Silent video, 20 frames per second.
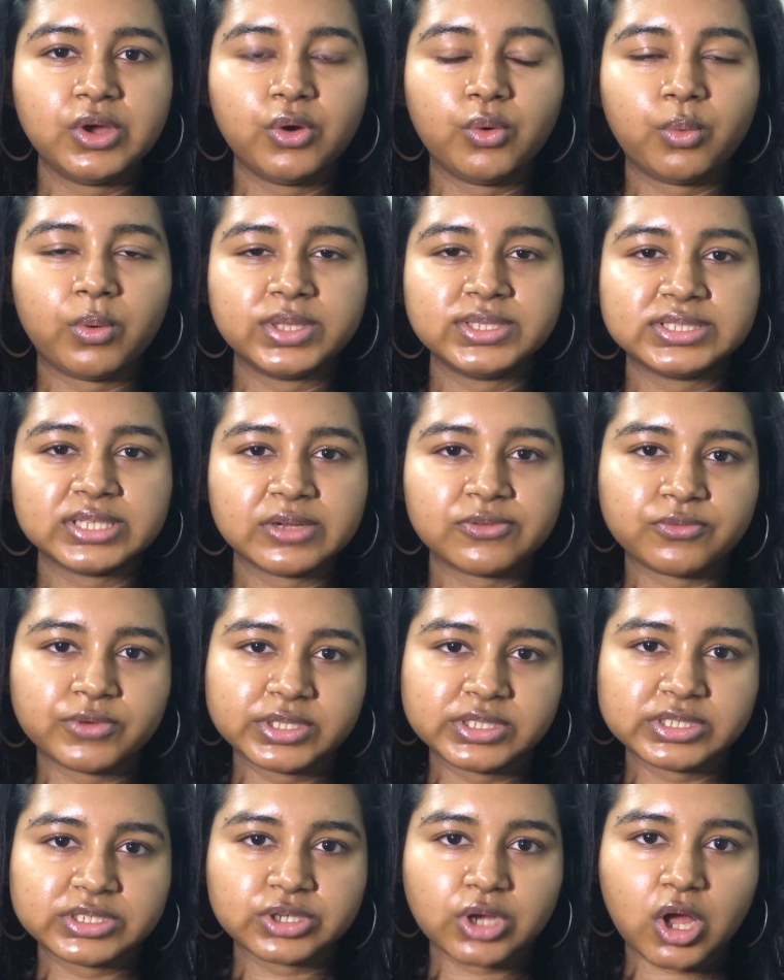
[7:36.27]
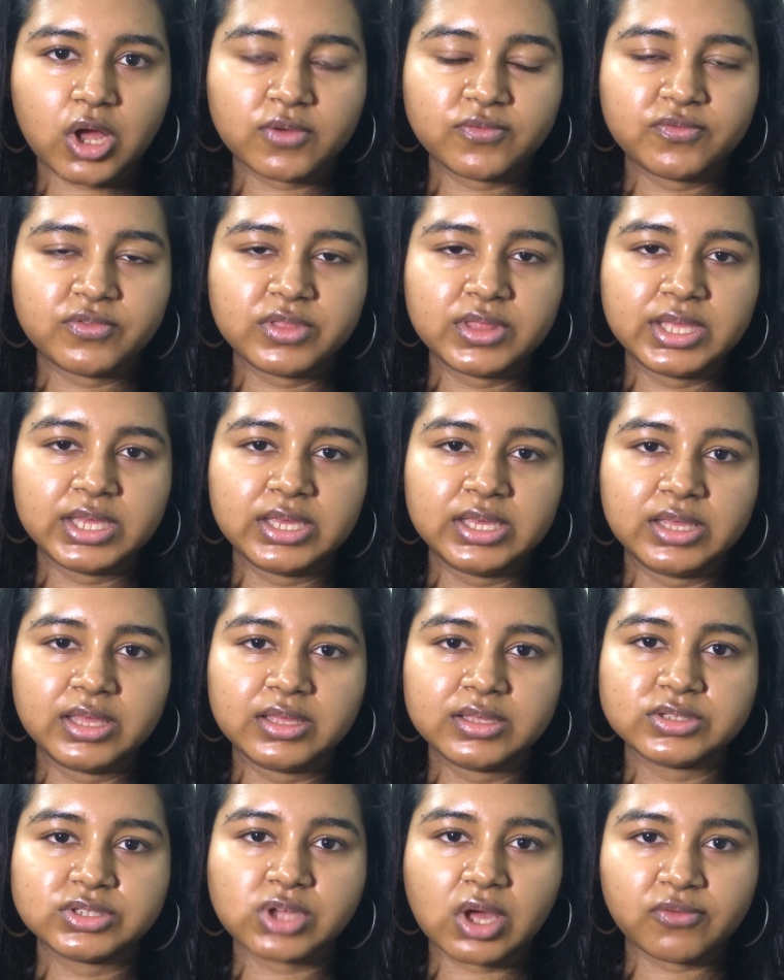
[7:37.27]
Once I've rinsed off the
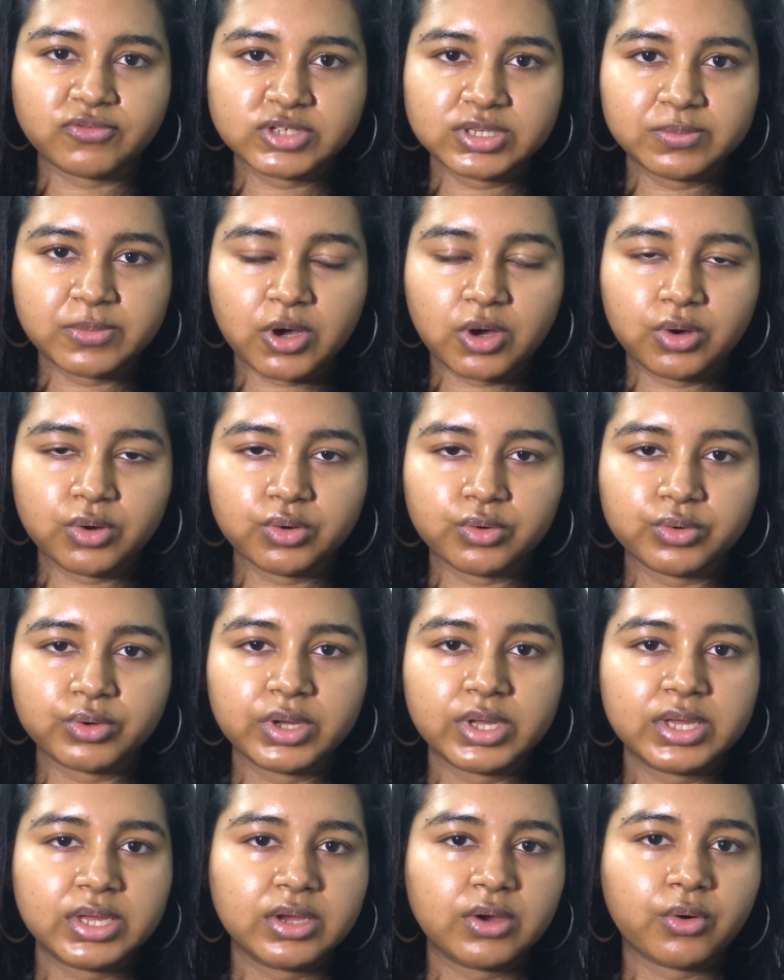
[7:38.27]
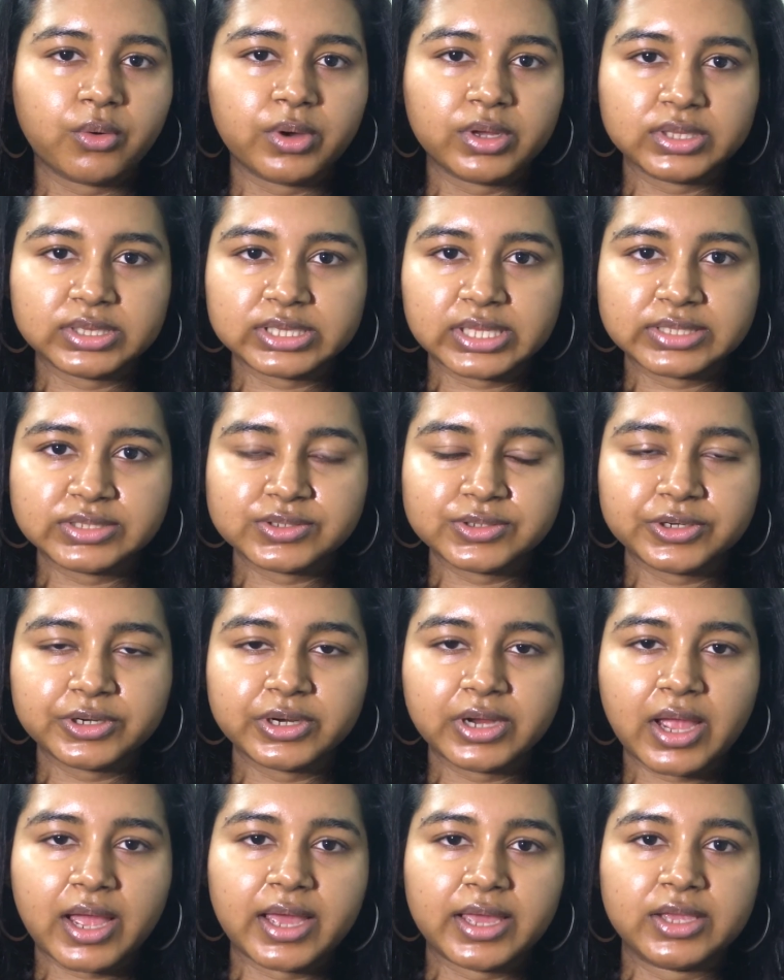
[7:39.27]
Softimo oil
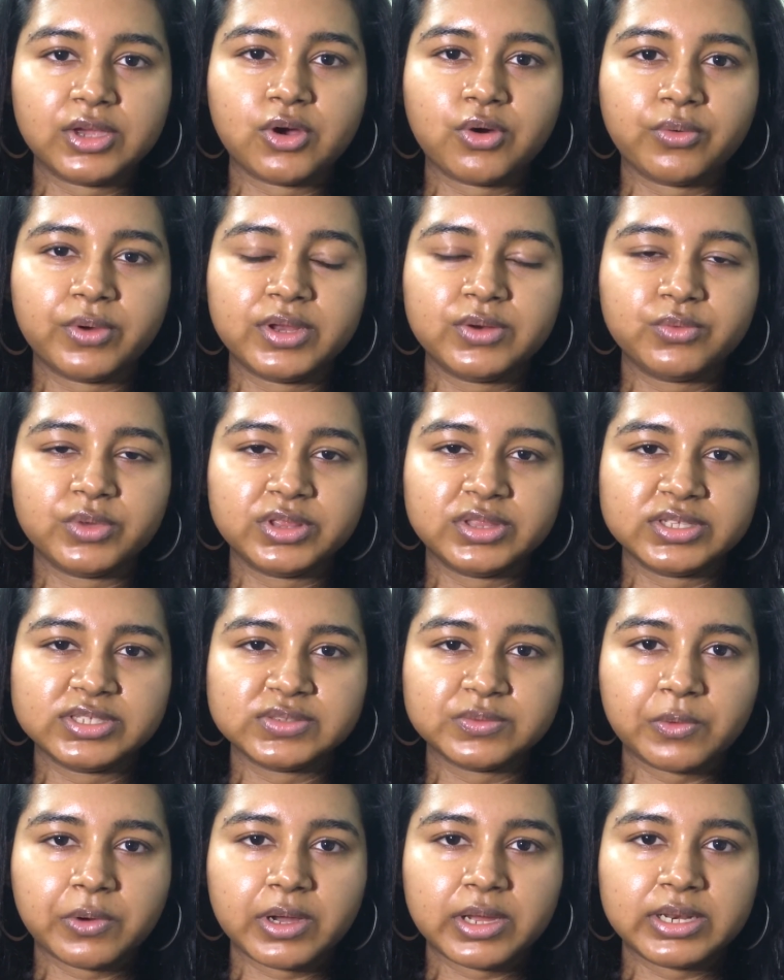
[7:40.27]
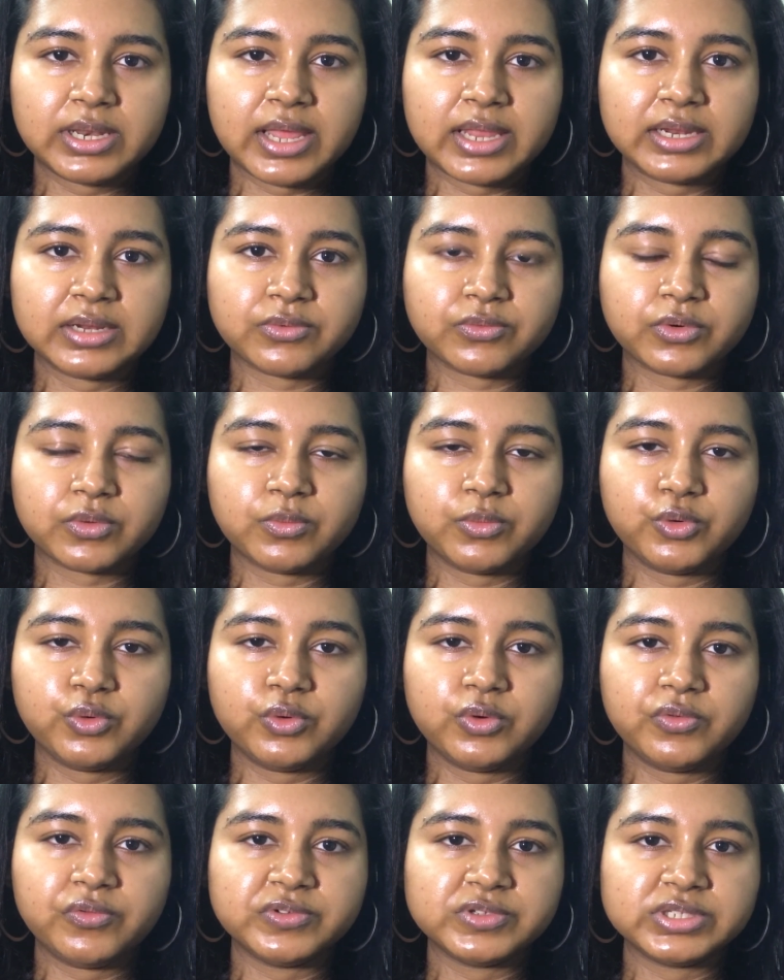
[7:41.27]
cleanser, I go in with this one, and it
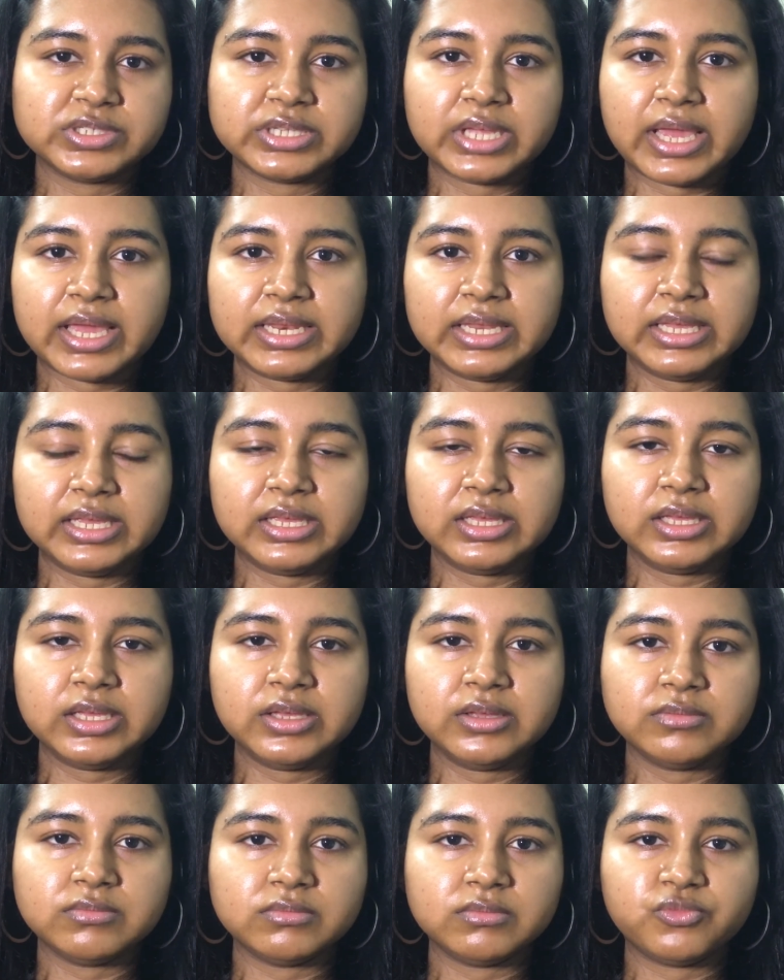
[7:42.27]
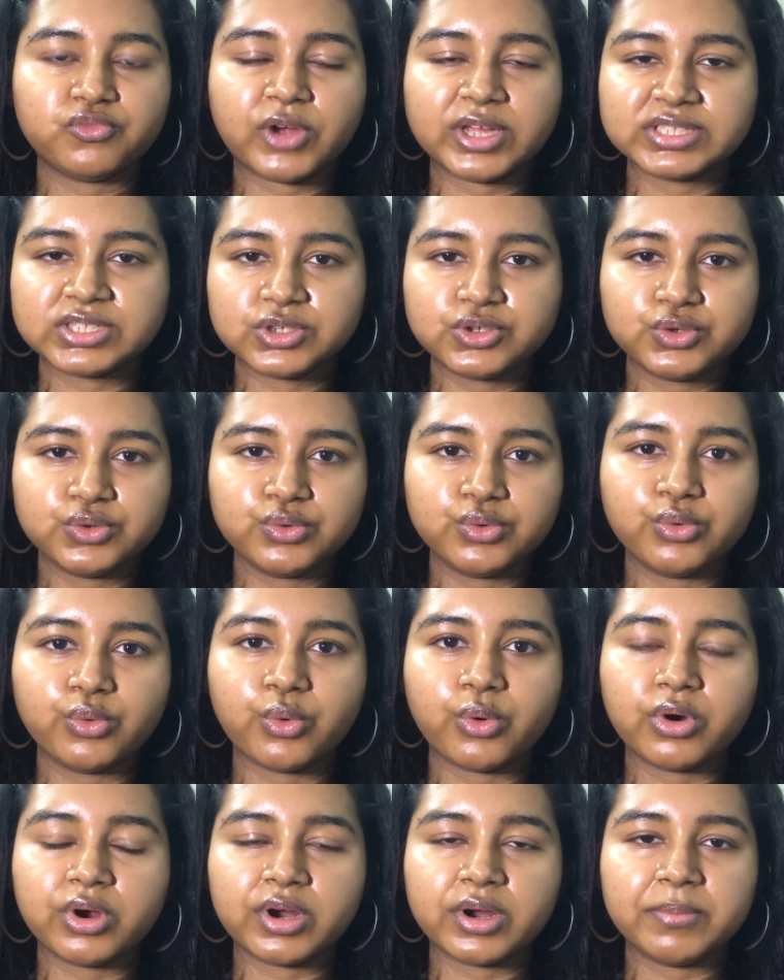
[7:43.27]
removes any residue
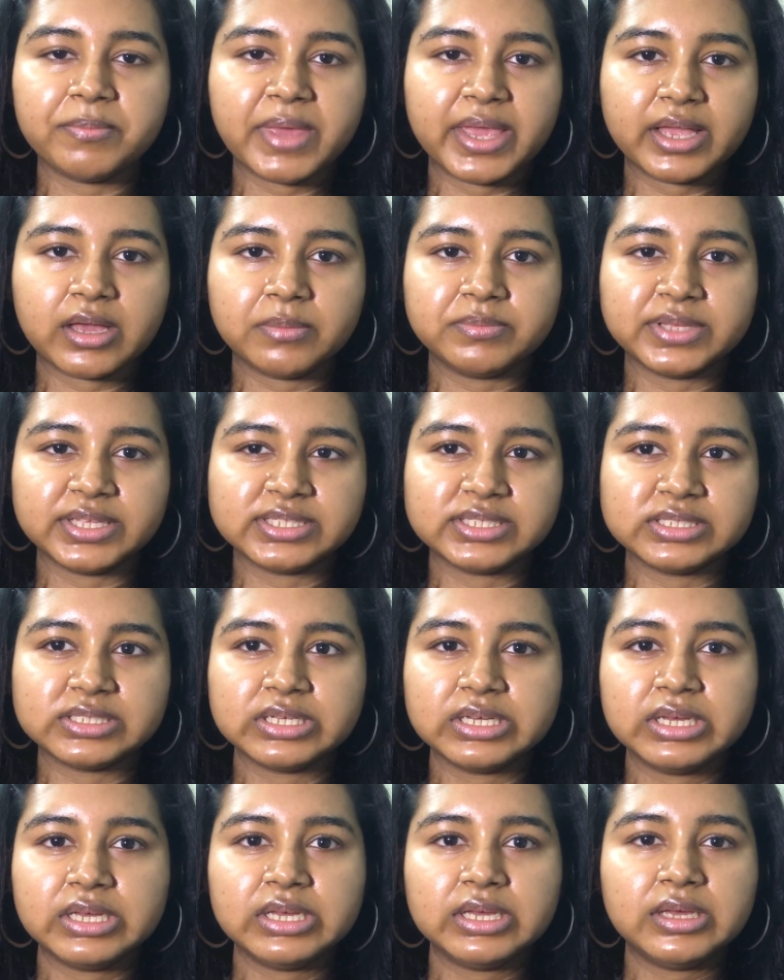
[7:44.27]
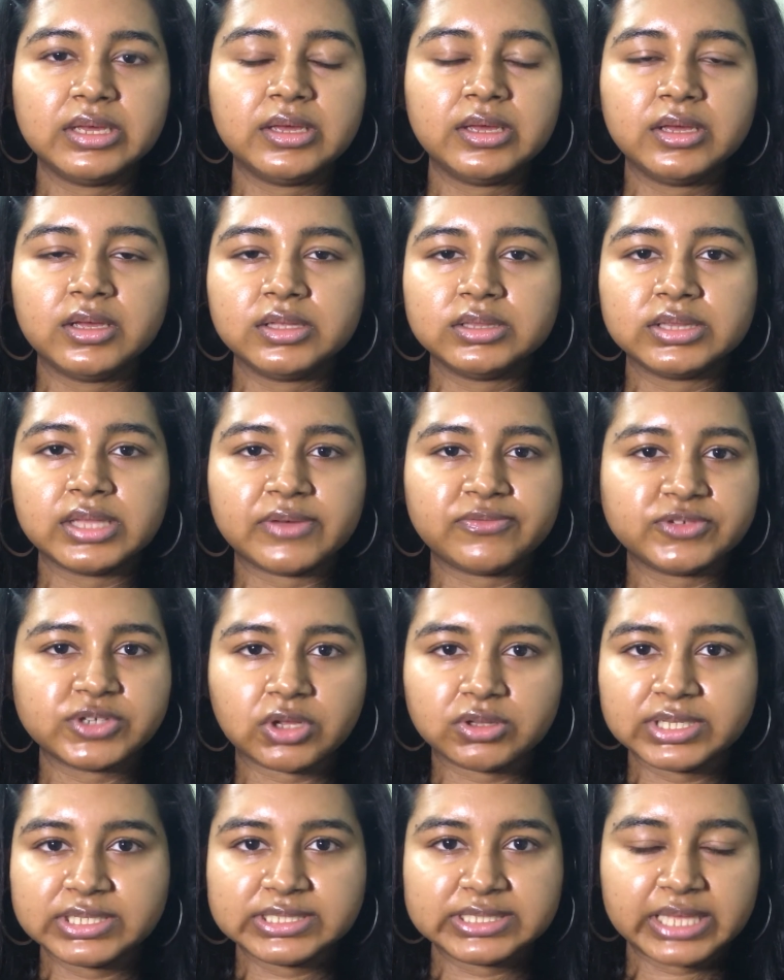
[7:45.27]
or makeup that's left
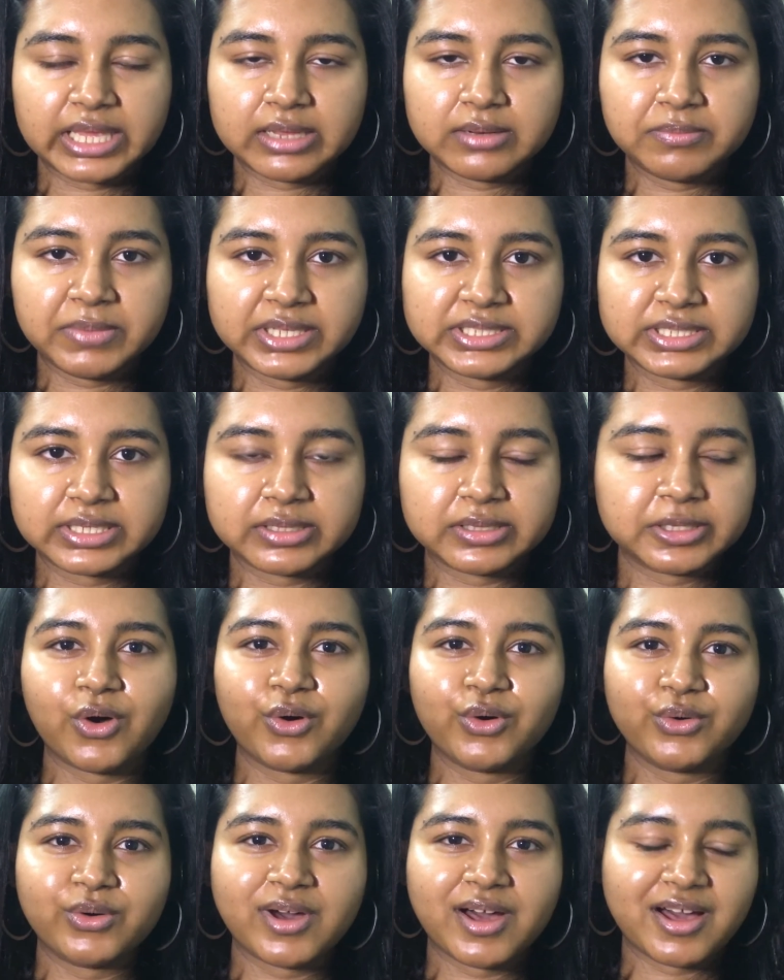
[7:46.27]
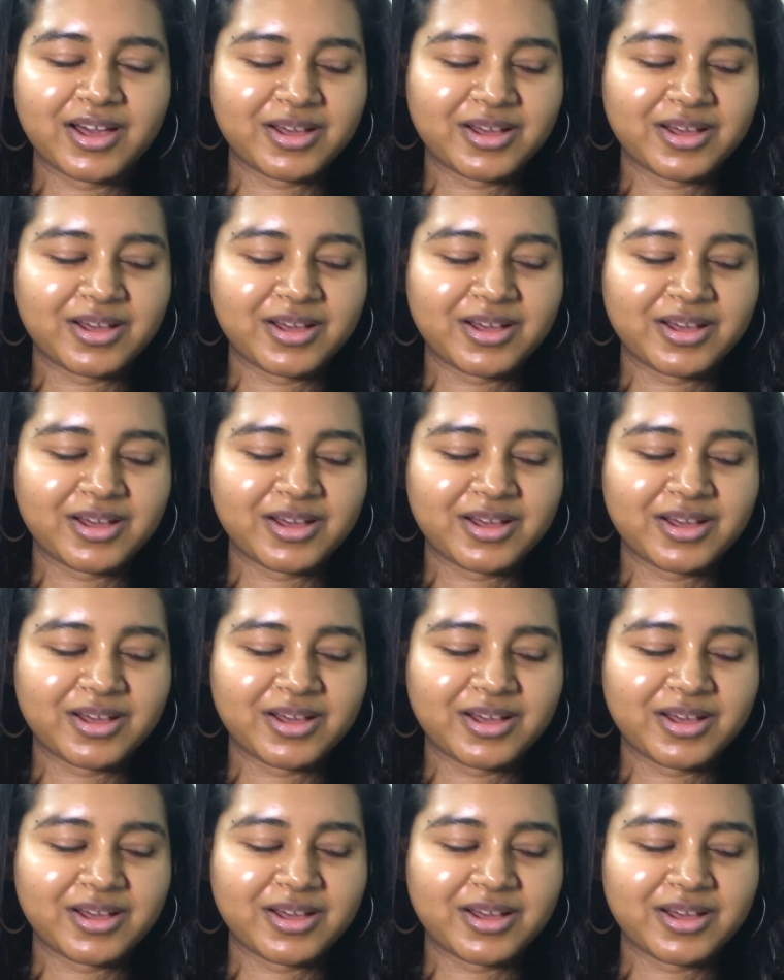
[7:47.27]
on the skin, basically. So